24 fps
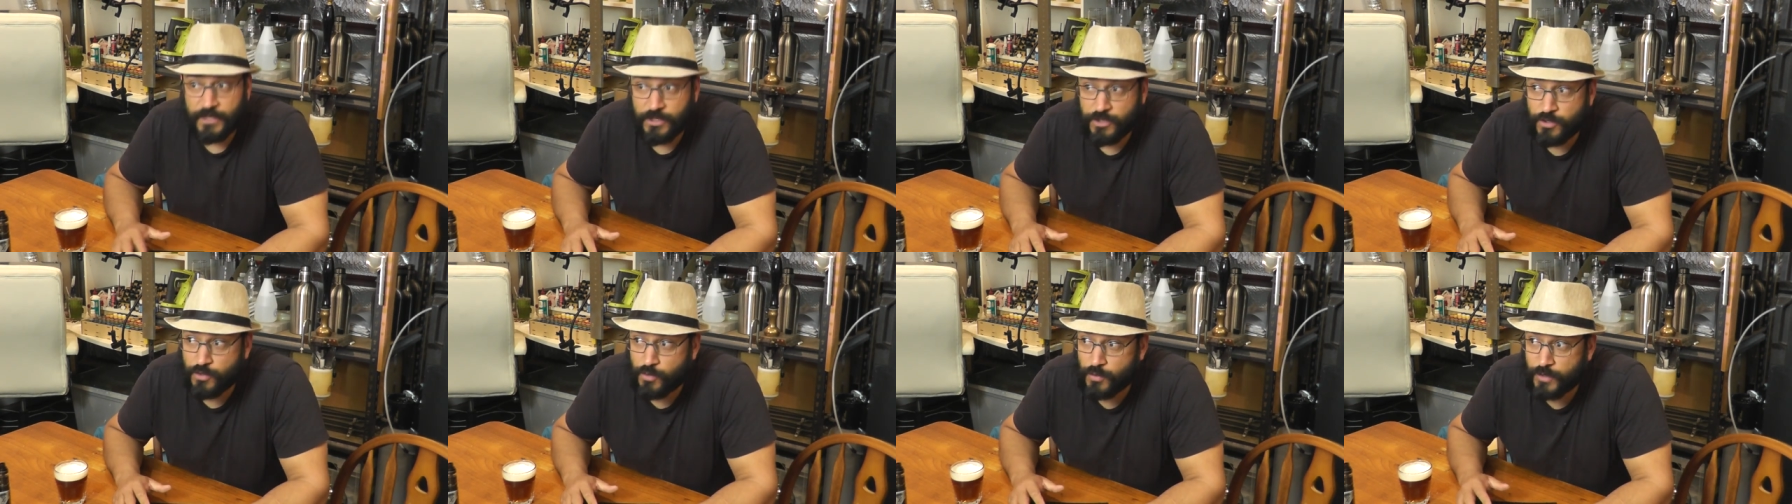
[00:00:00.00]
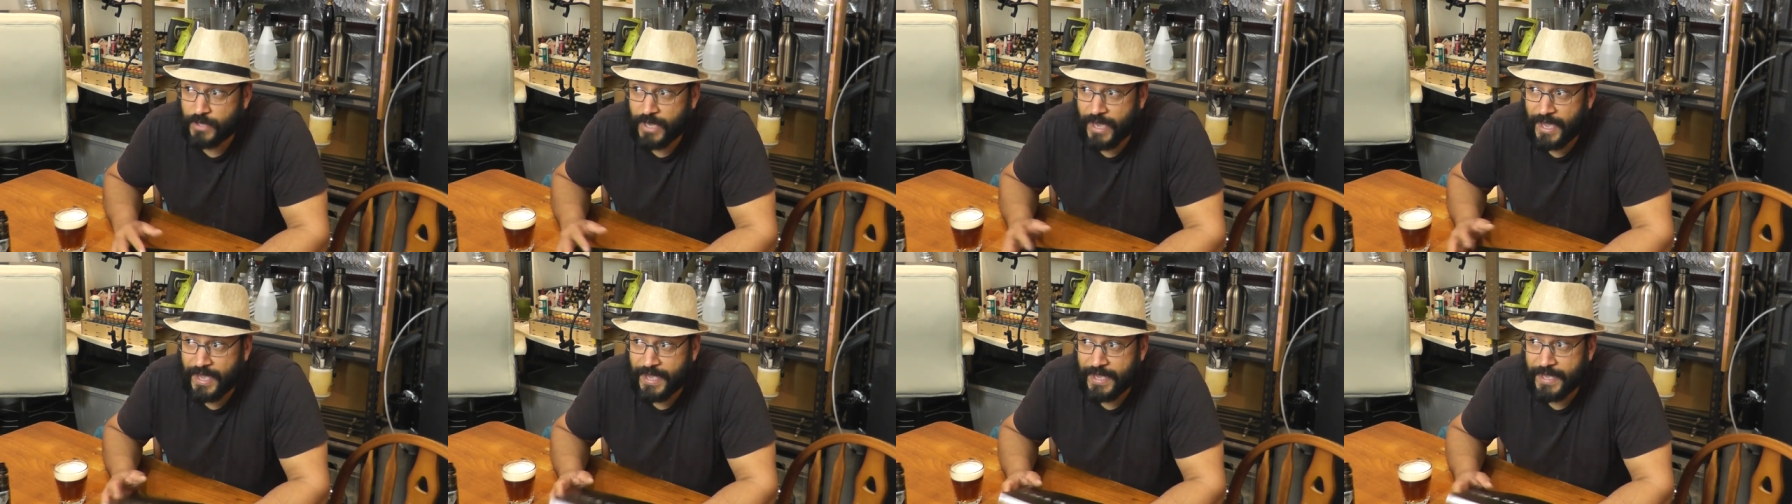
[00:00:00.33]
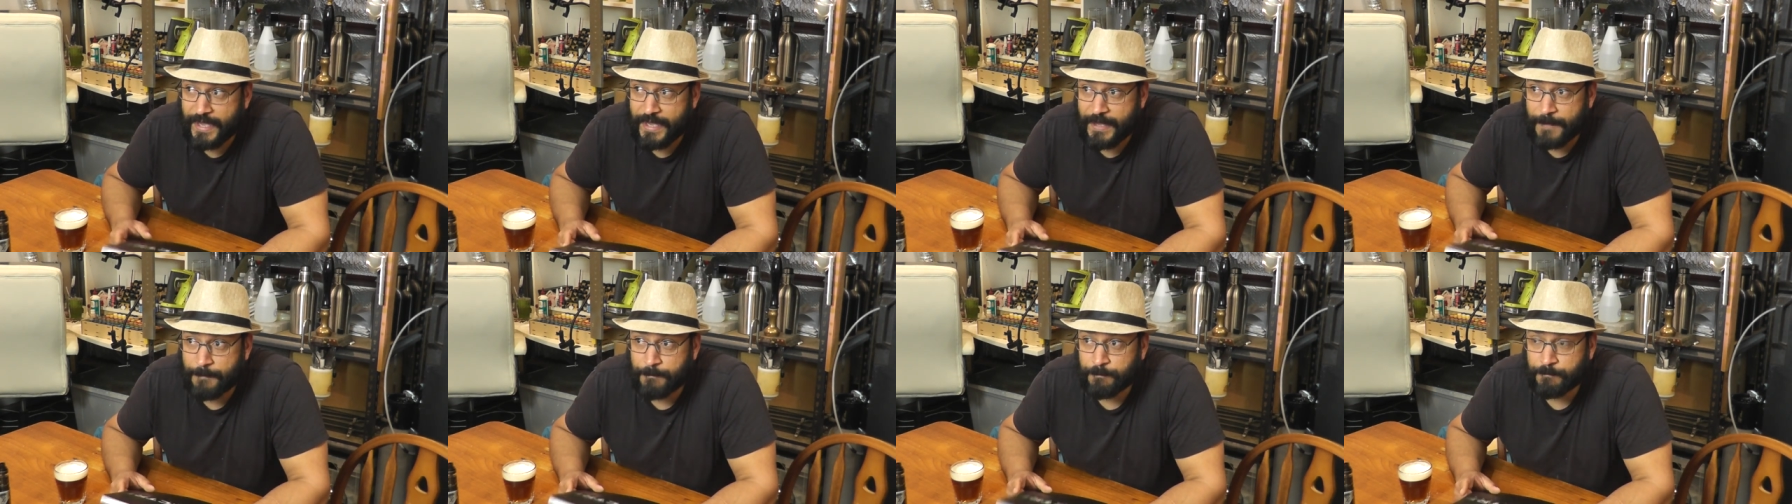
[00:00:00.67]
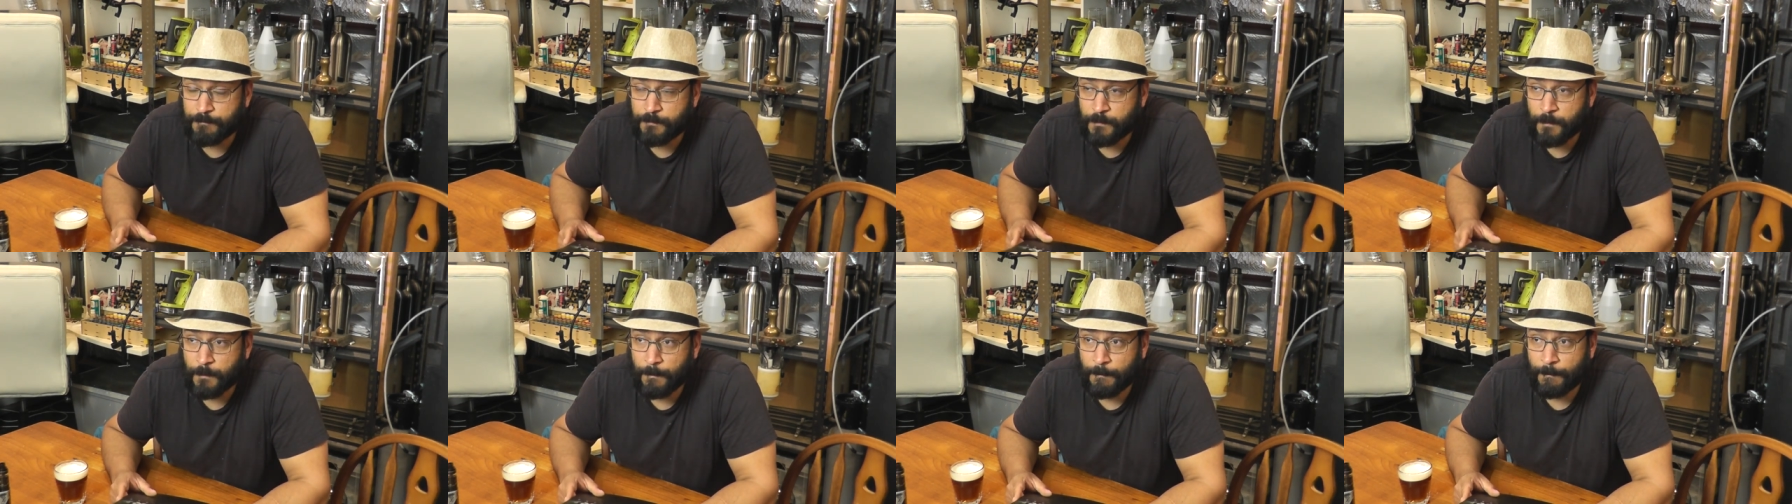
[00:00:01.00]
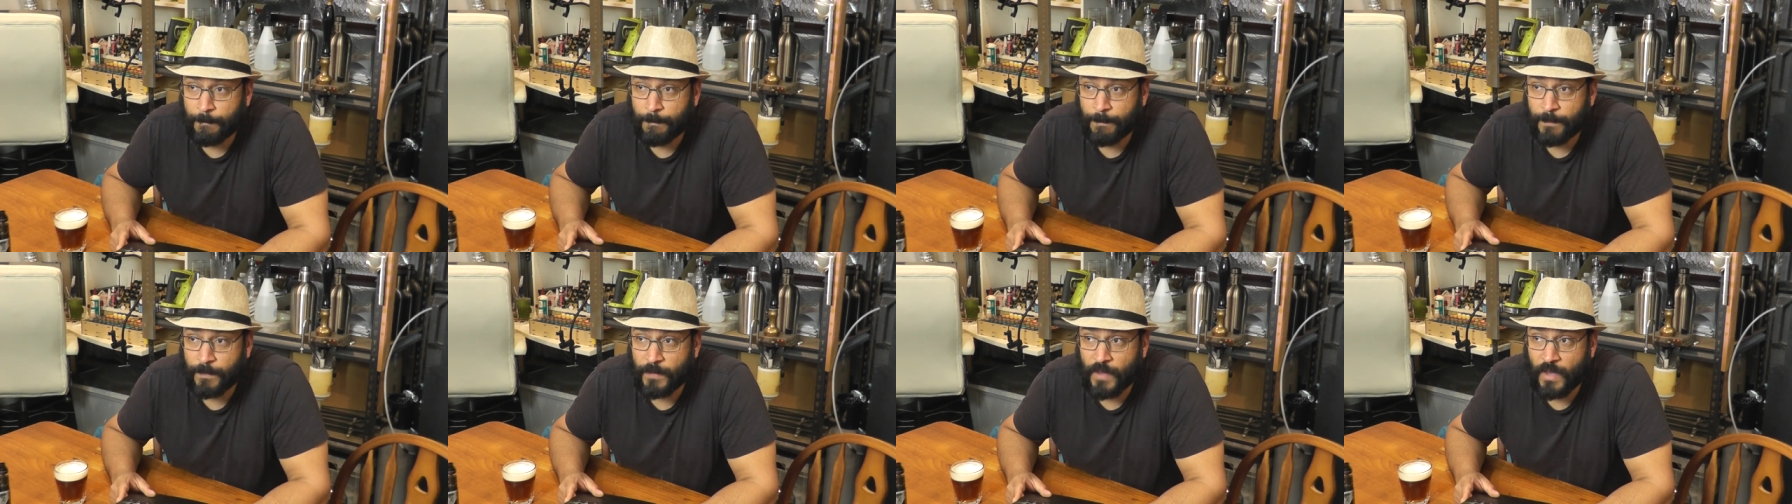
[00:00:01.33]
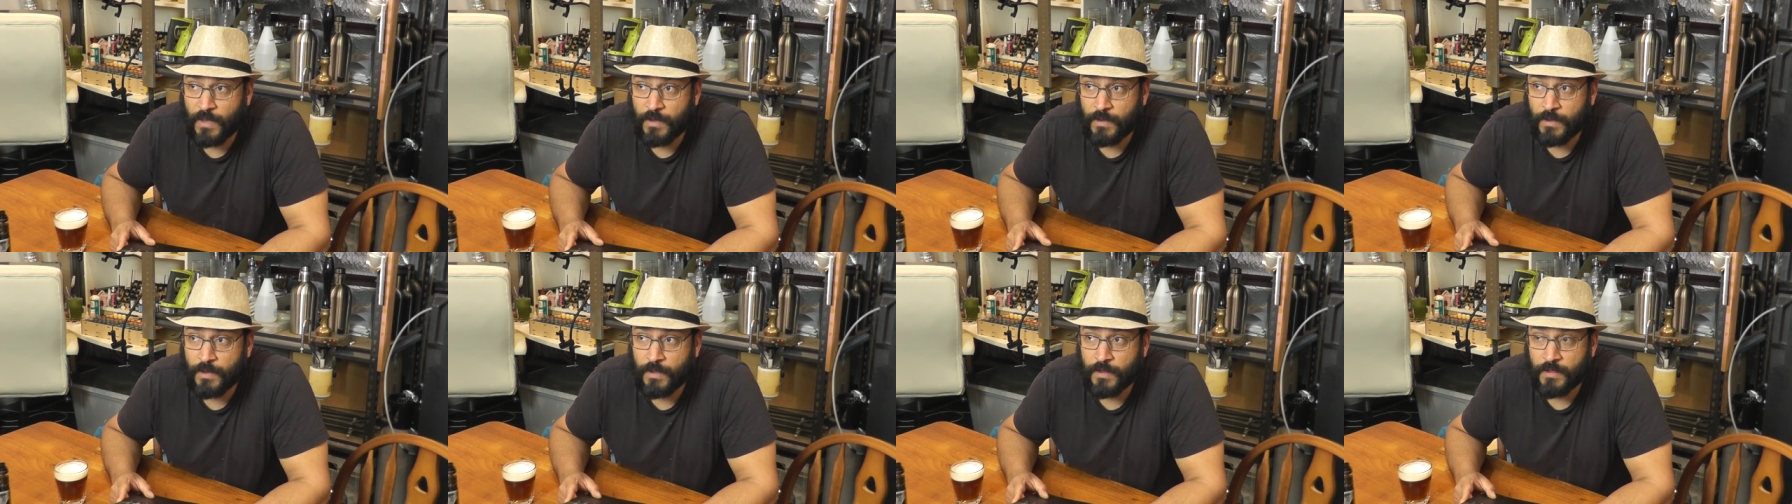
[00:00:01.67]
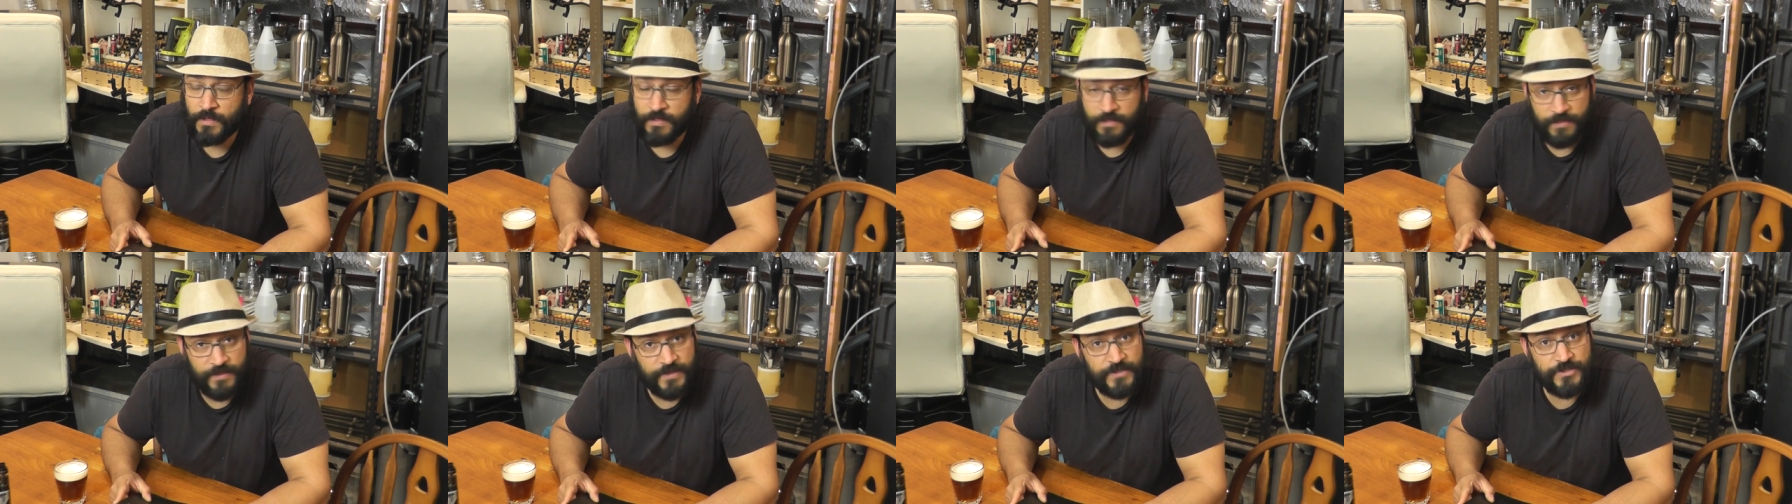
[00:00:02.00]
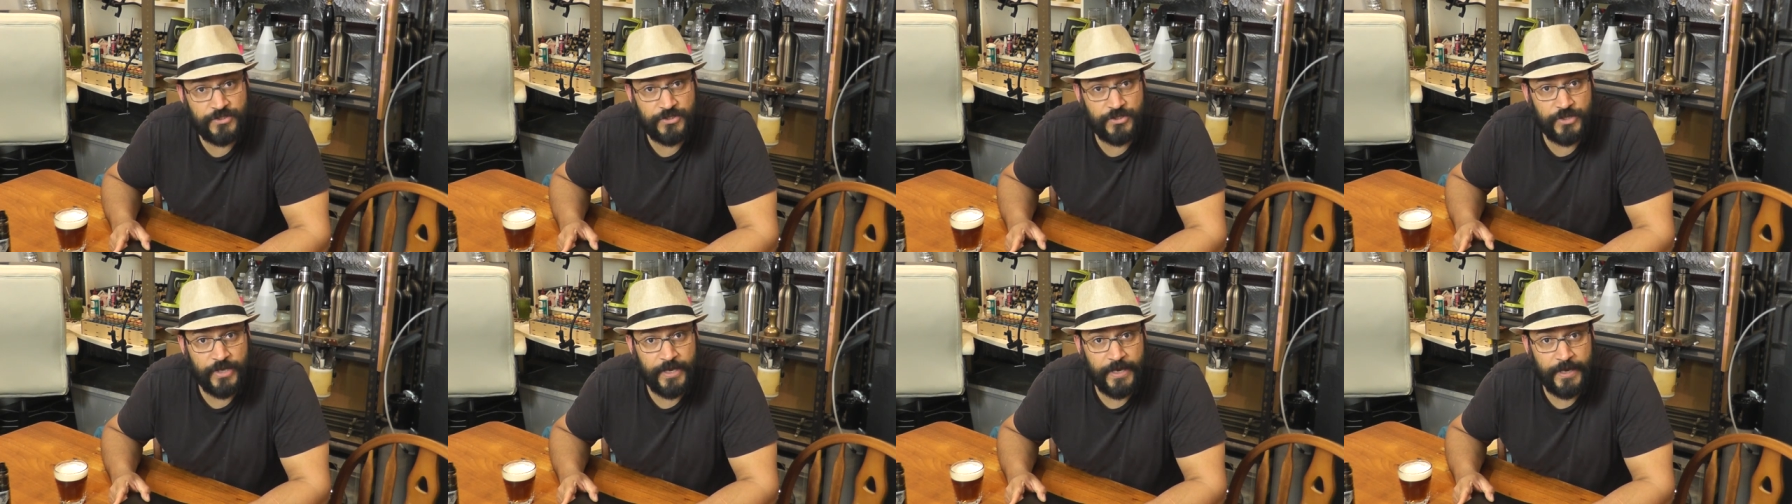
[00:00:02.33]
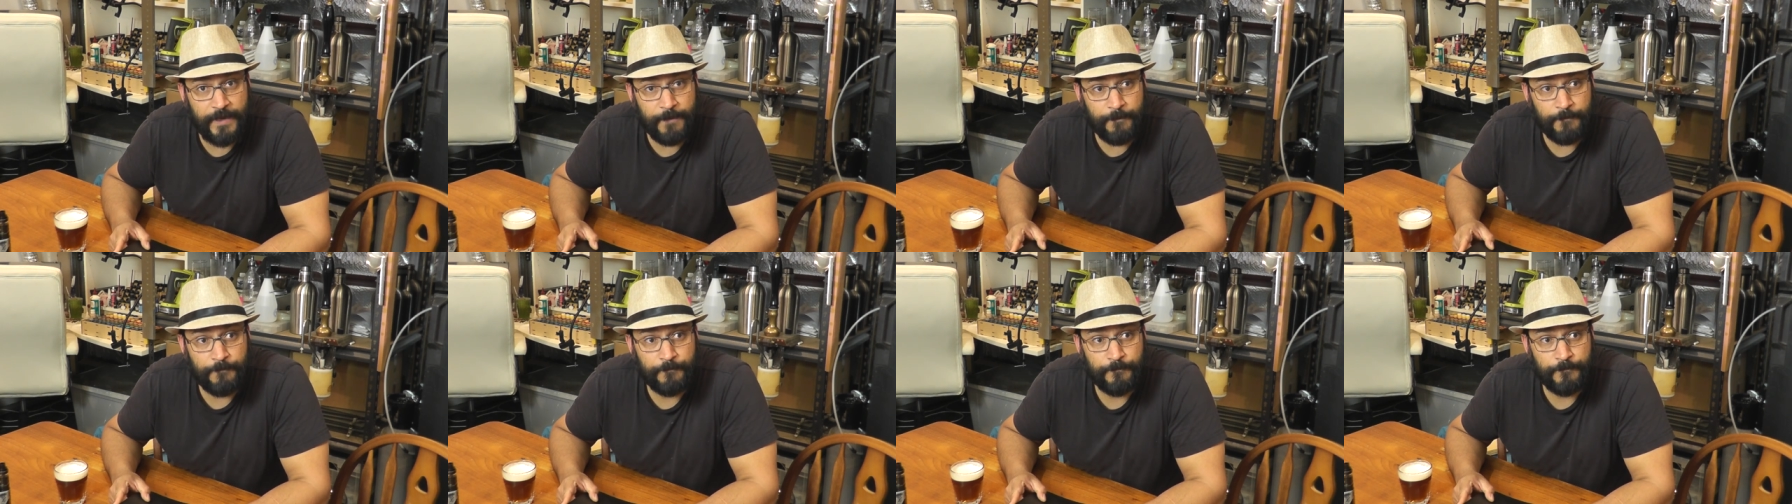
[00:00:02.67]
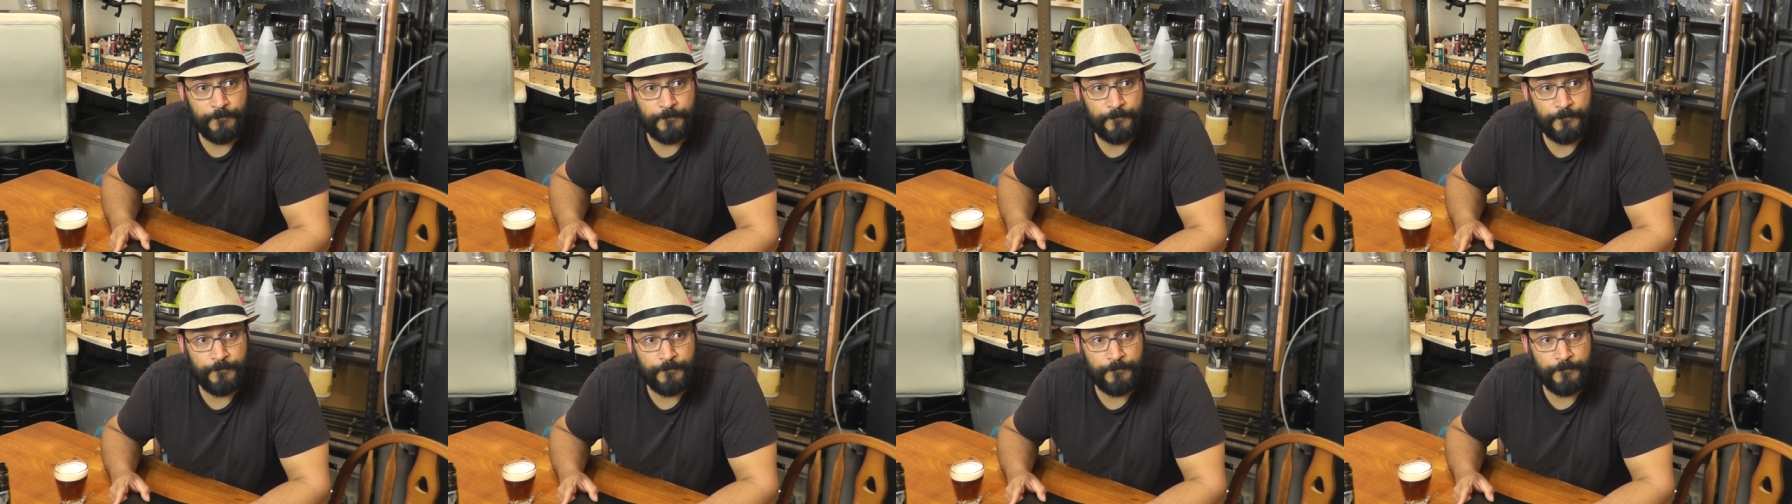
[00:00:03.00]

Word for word: the UK this year,